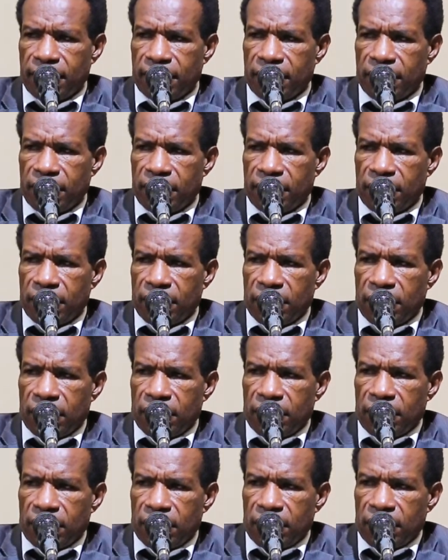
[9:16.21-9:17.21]

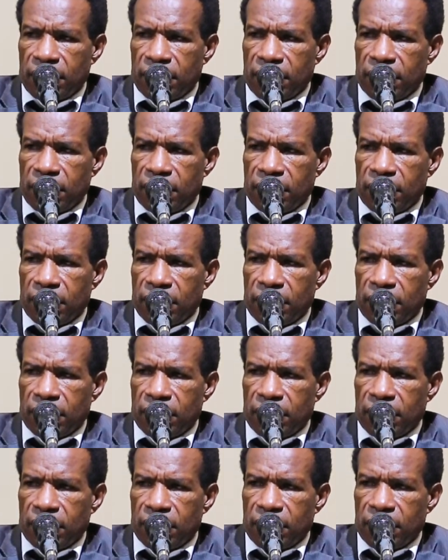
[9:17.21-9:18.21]

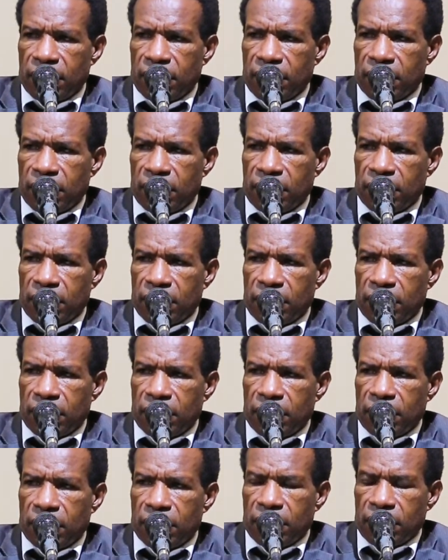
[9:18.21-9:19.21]

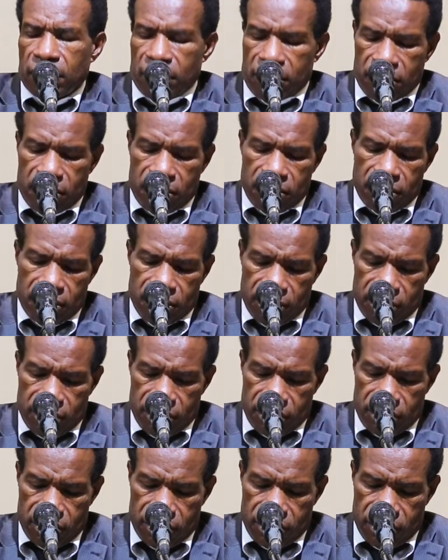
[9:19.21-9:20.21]

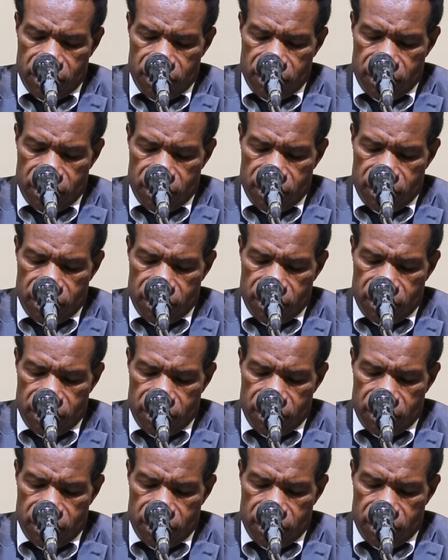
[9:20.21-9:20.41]
(no one is talking)